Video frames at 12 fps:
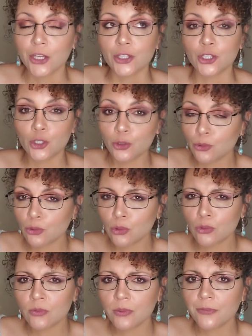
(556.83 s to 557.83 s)

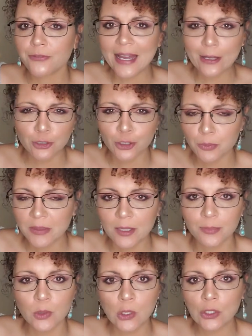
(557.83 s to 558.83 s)
you value
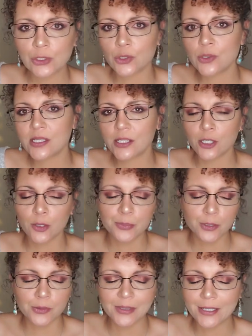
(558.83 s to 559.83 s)
people, you see their
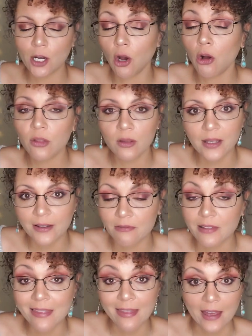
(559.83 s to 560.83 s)
beauty, all the
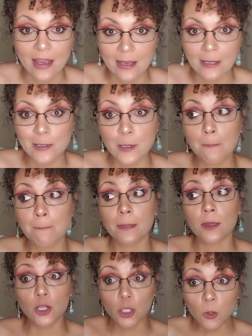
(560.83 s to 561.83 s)
lovely things,
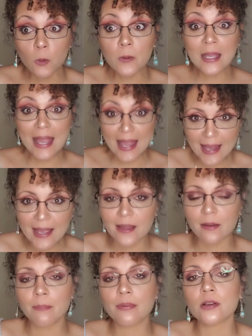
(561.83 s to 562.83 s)
you
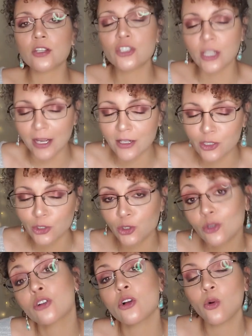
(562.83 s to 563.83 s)
can project
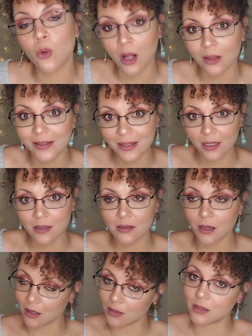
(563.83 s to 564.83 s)
your qualities
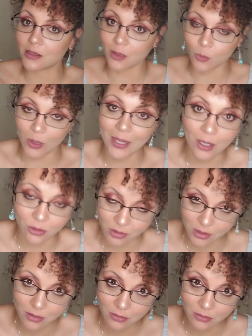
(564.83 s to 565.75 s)
onto someone else.